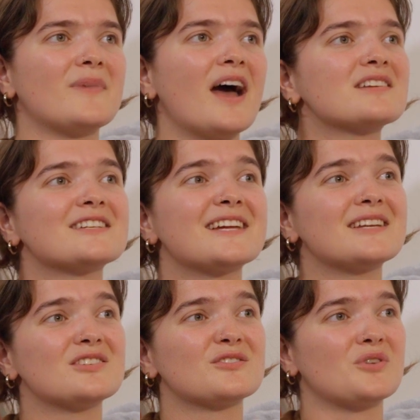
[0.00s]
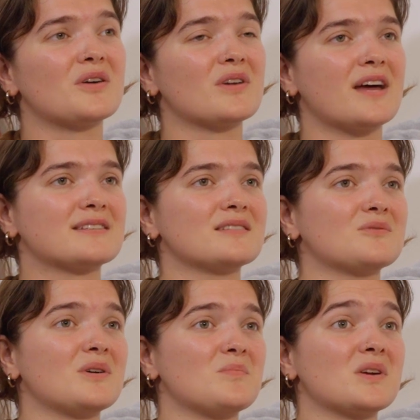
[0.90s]
actually just try relax
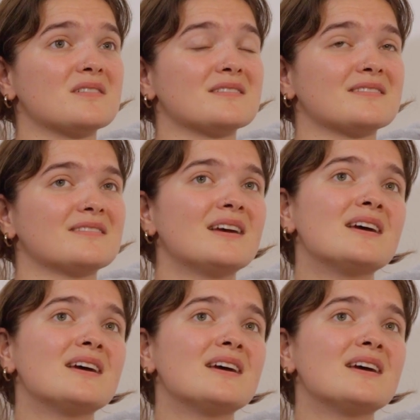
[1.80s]
into it, because